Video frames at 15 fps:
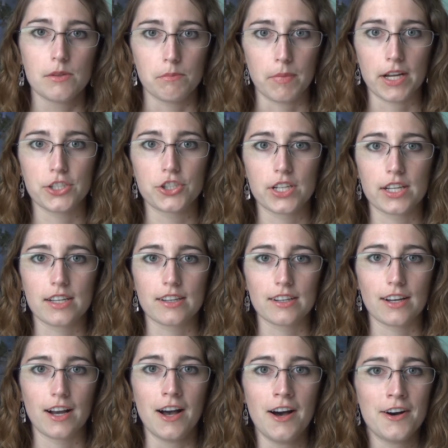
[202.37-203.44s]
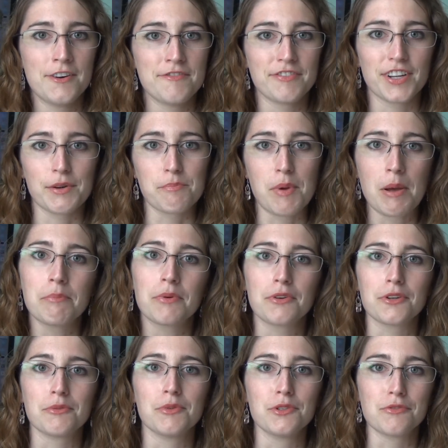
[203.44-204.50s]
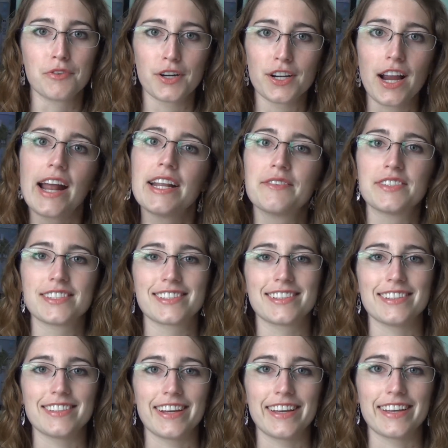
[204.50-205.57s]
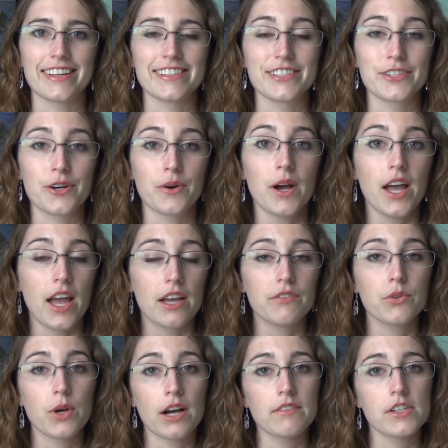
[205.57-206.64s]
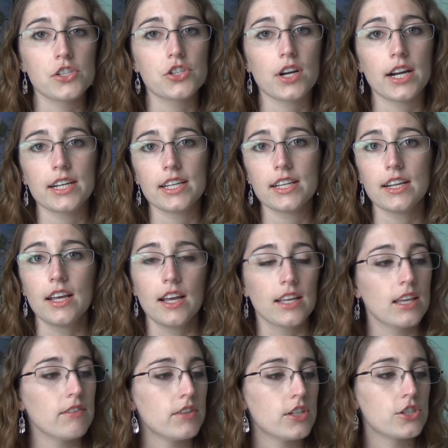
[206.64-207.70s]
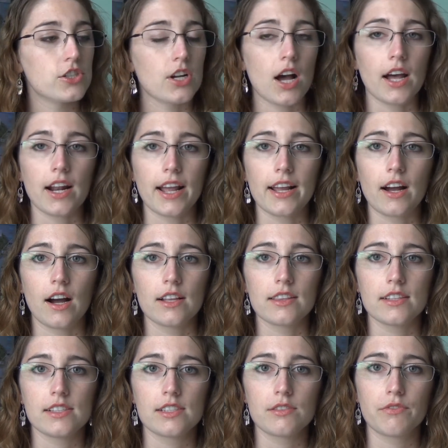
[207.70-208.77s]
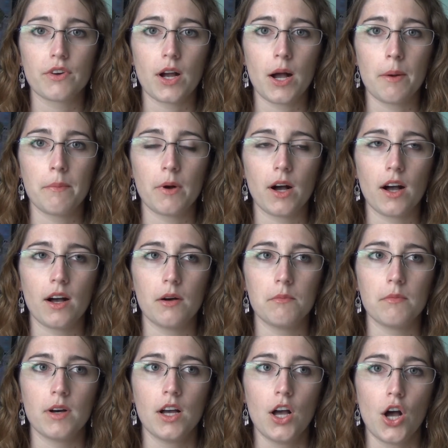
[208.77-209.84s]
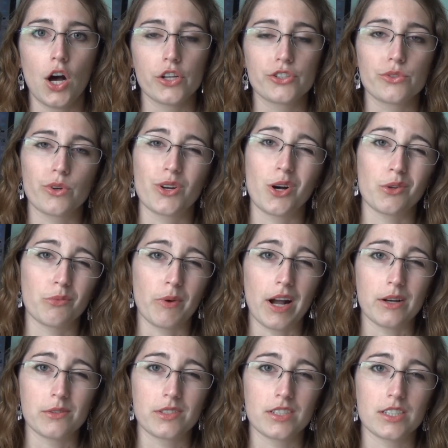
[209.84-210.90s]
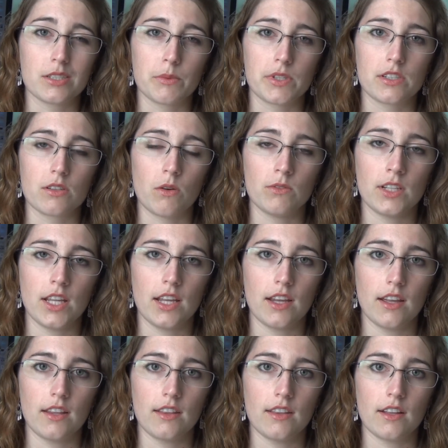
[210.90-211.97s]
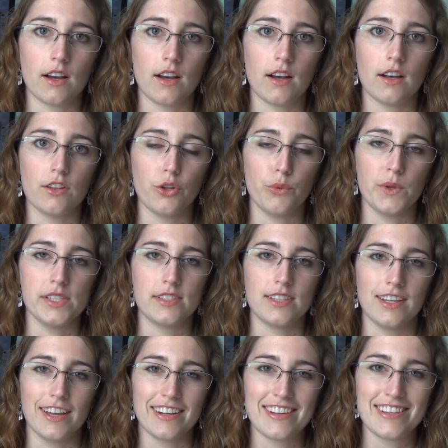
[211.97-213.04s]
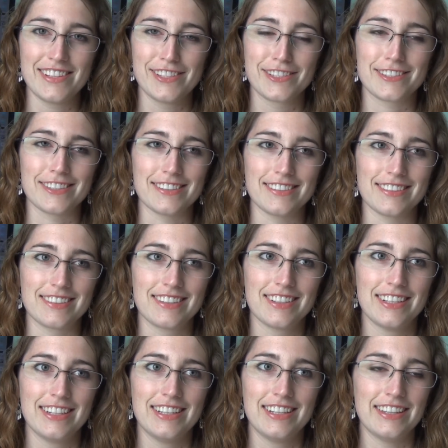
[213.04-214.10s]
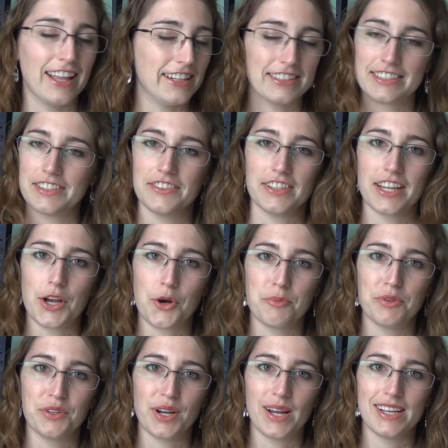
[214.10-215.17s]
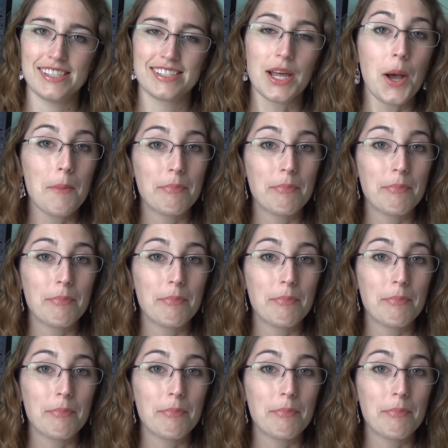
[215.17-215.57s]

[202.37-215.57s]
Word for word: Magic pimple remover, anyone's gonna like it. So if you haven't tried it, give it a shot. I got this from a store called Rouse's, which is only in Louisiana, so that doesn't really help you guys.